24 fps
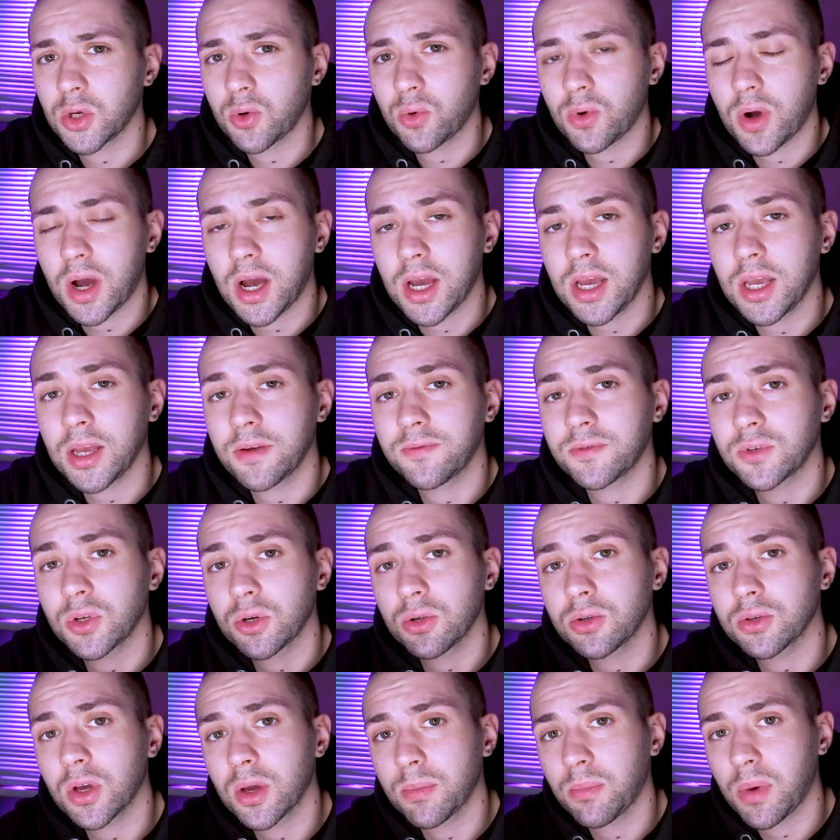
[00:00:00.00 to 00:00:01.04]
So I have
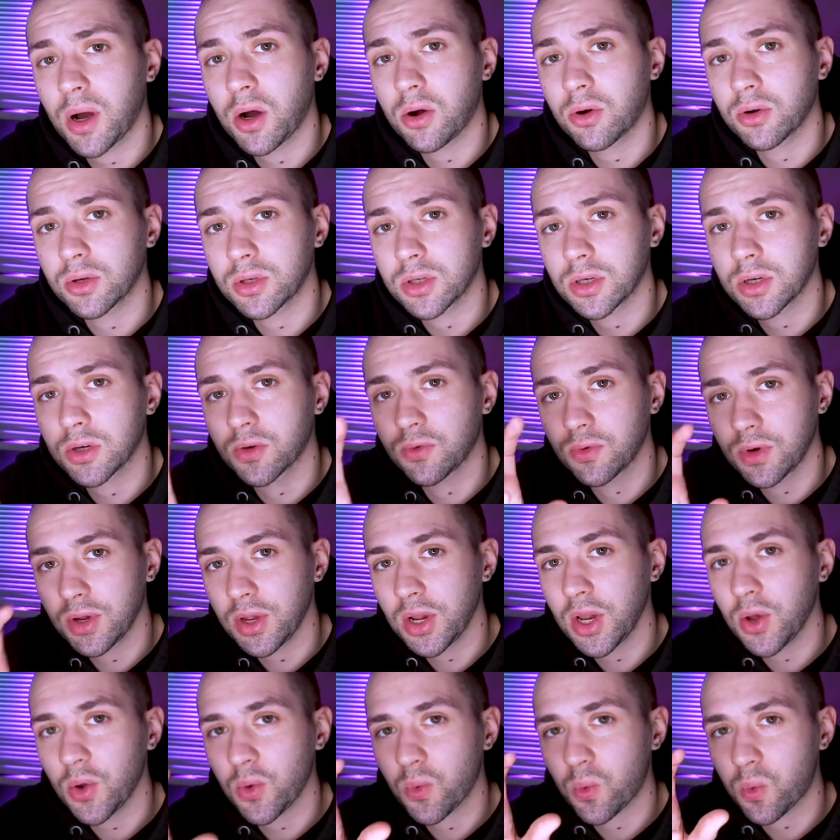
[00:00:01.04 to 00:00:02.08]
told you about
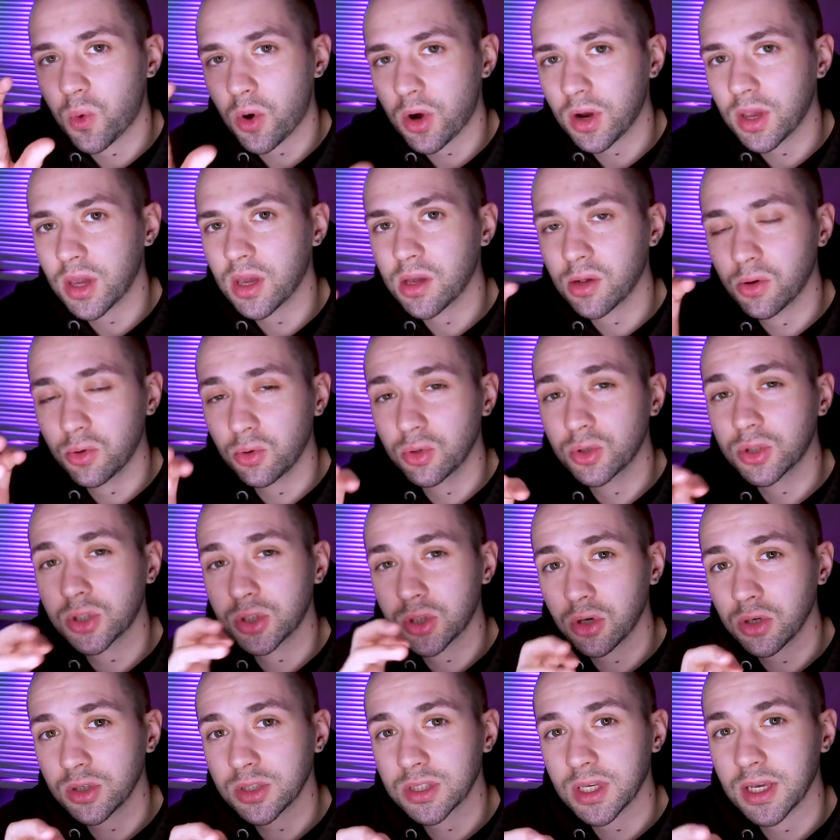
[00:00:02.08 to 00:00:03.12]
really working good
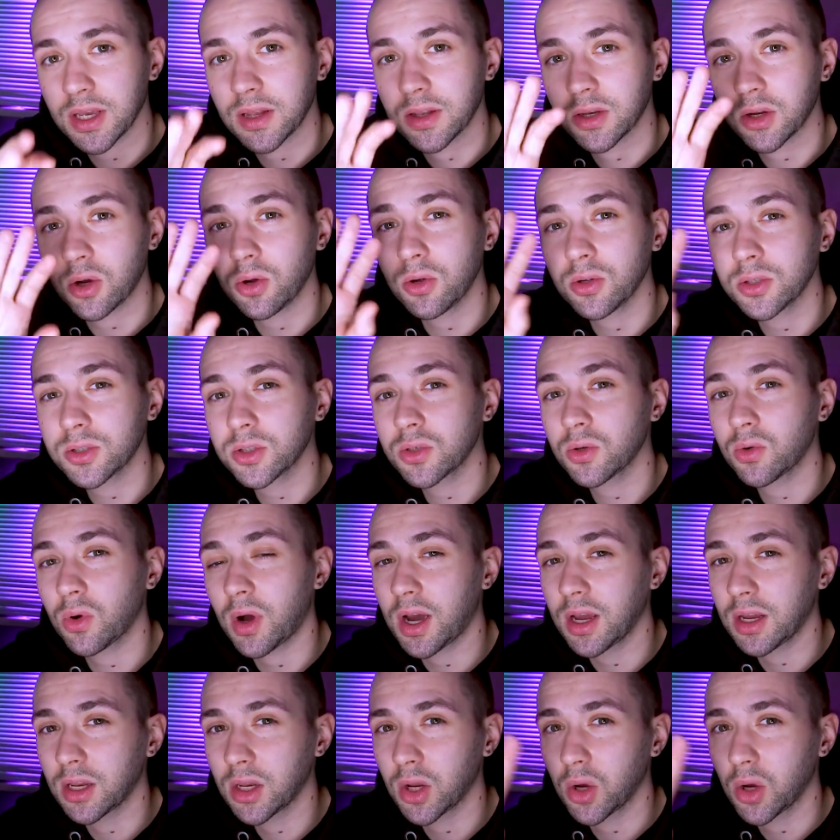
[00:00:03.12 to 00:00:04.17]
stocks, and also I